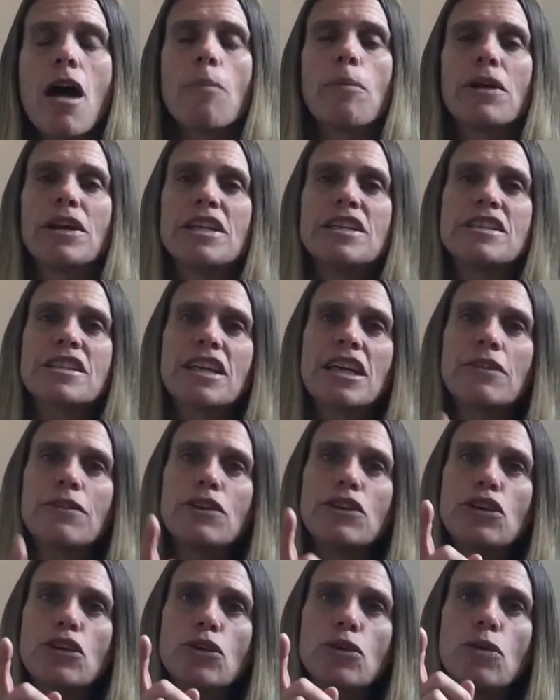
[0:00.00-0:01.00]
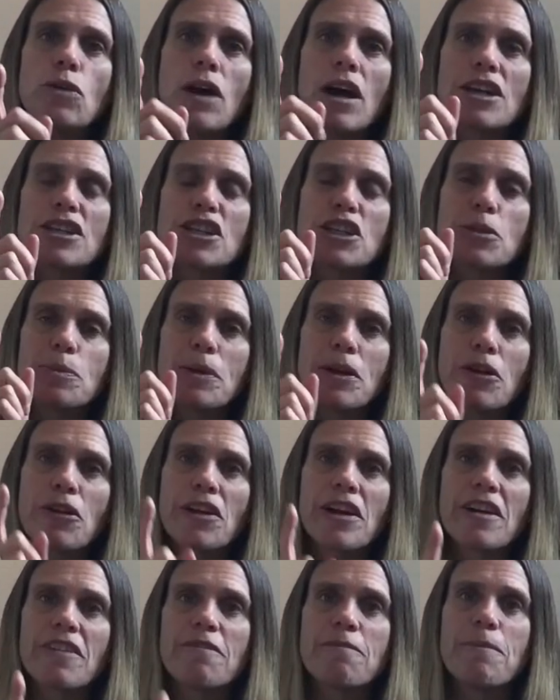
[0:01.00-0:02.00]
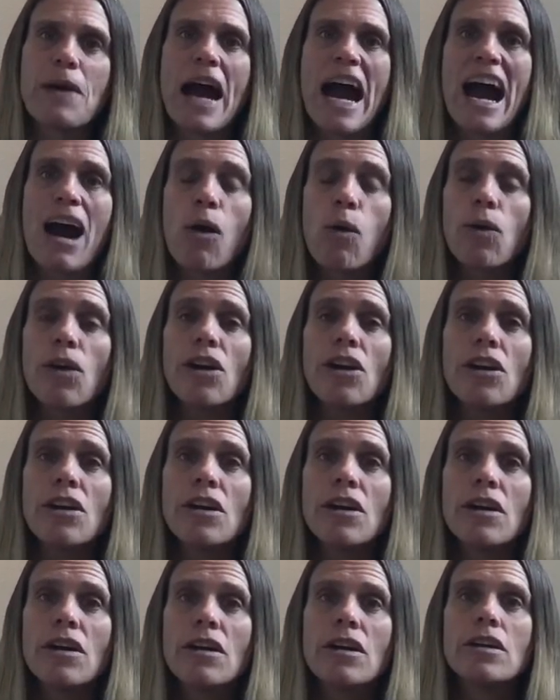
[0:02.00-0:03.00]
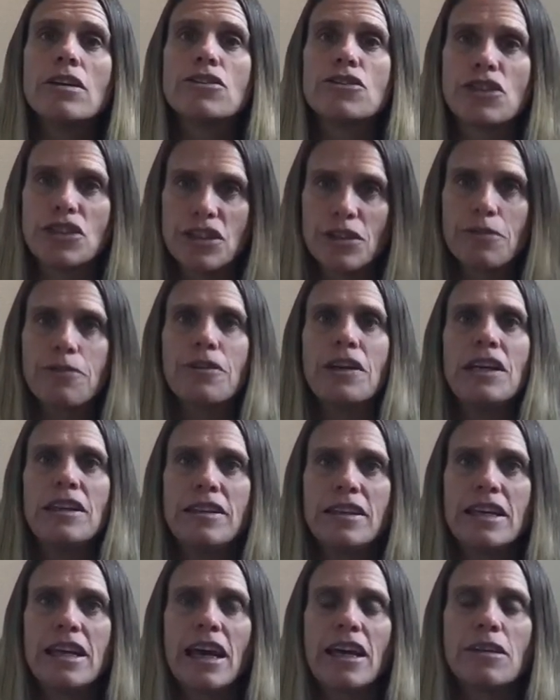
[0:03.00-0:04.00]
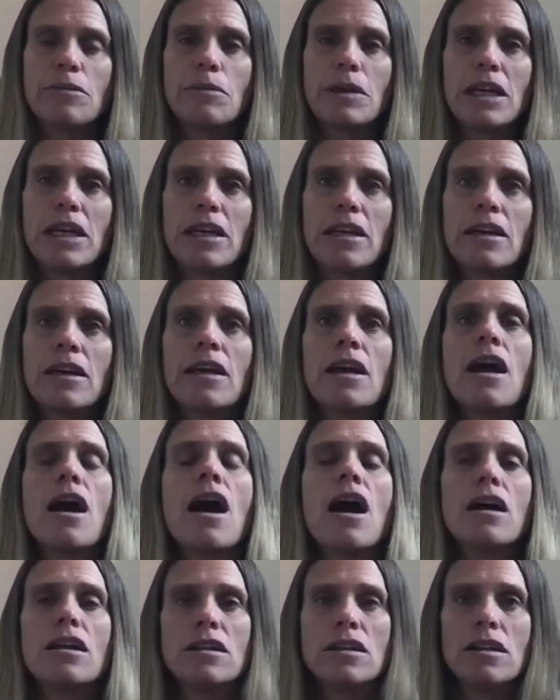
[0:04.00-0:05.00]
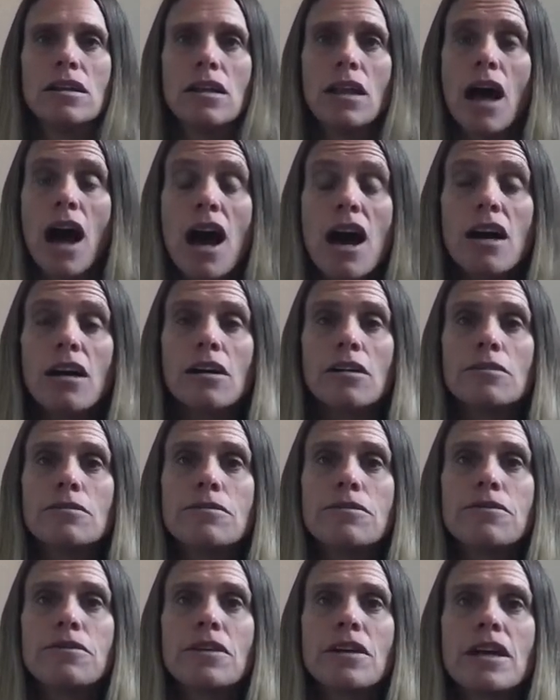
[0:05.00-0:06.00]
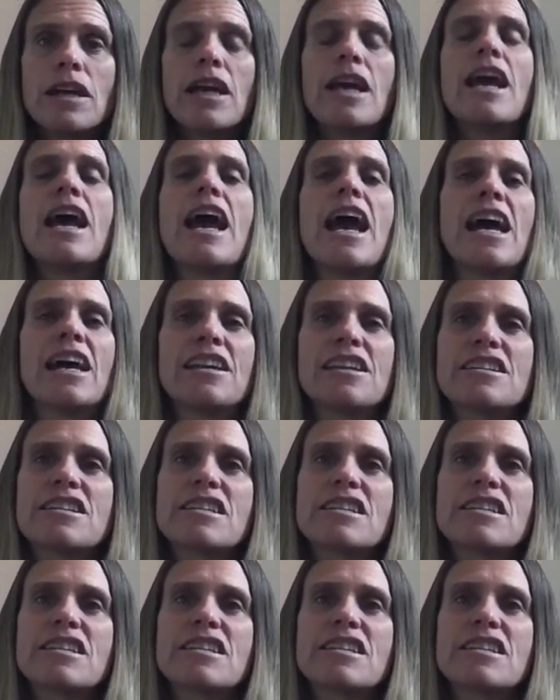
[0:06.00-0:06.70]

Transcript: but he's given you a spirit of power to defeat the enemy, love, and